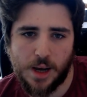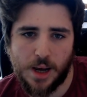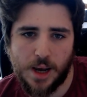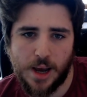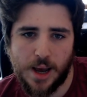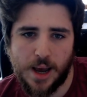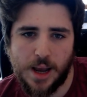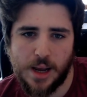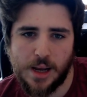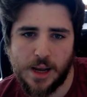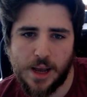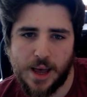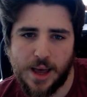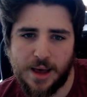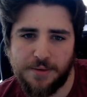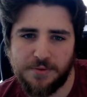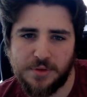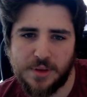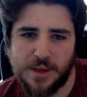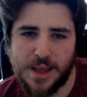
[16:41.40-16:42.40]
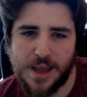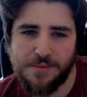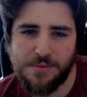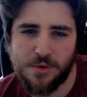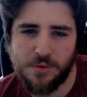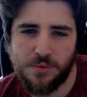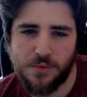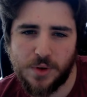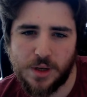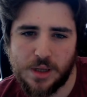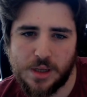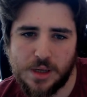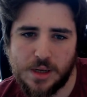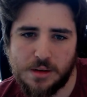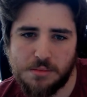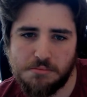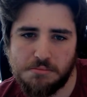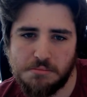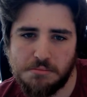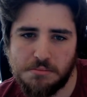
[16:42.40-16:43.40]
I have never
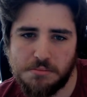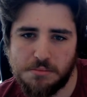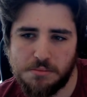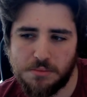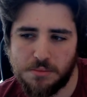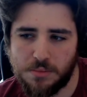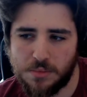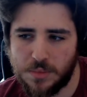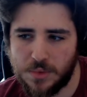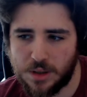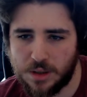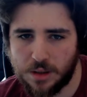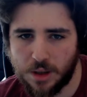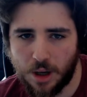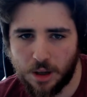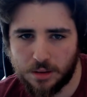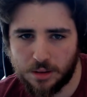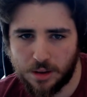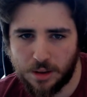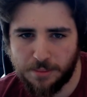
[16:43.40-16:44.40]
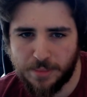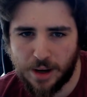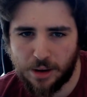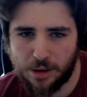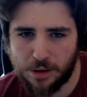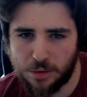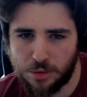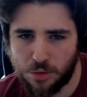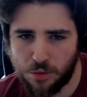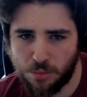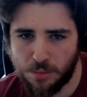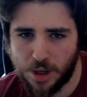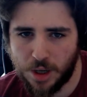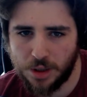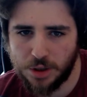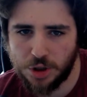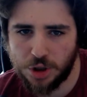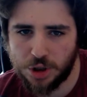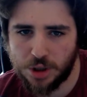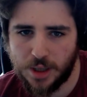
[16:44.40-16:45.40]
really thought about it too
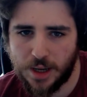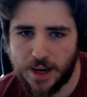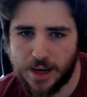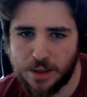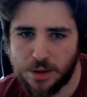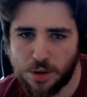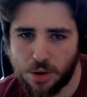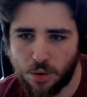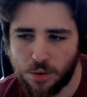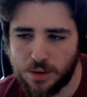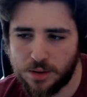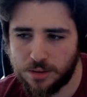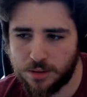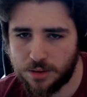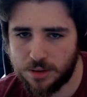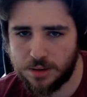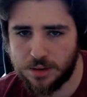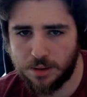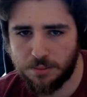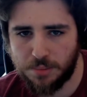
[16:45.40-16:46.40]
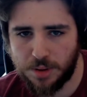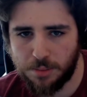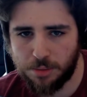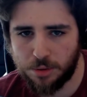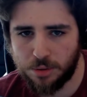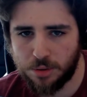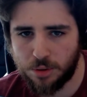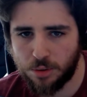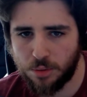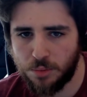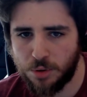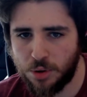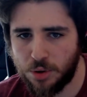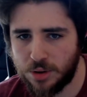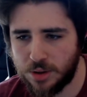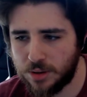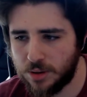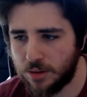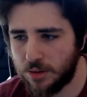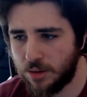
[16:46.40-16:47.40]
much. I know that there are some people in the
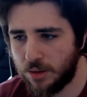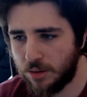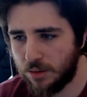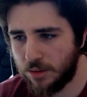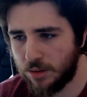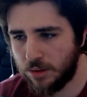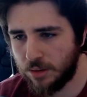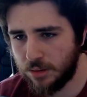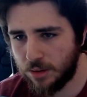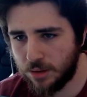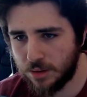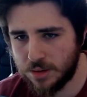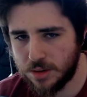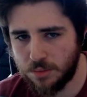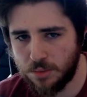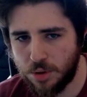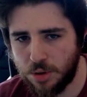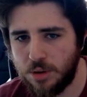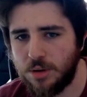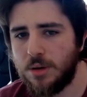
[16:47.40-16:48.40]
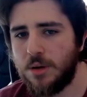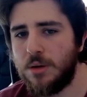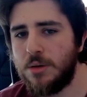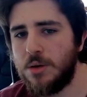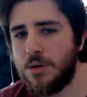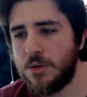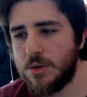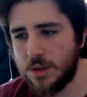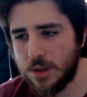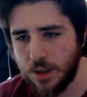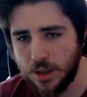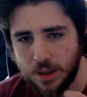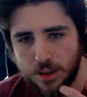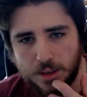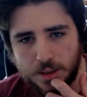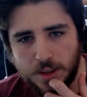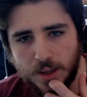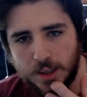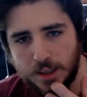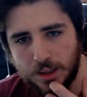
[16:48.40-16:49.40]
community that in the Linux community that are using
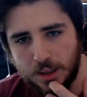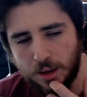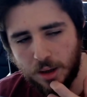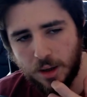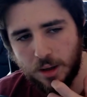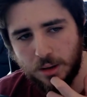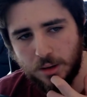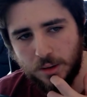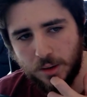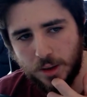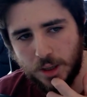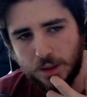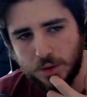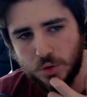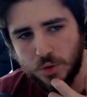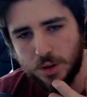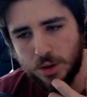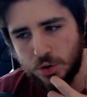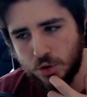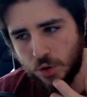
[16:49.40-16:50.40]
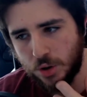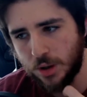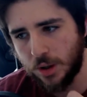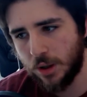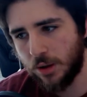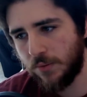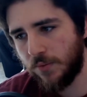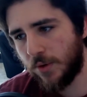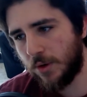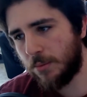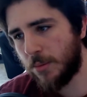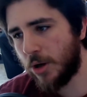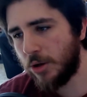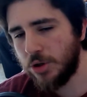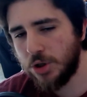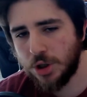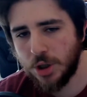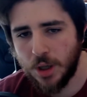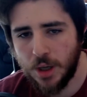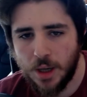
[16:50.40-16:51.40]
it and are actually enjoying it very
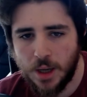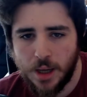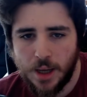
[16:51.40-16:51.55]
much.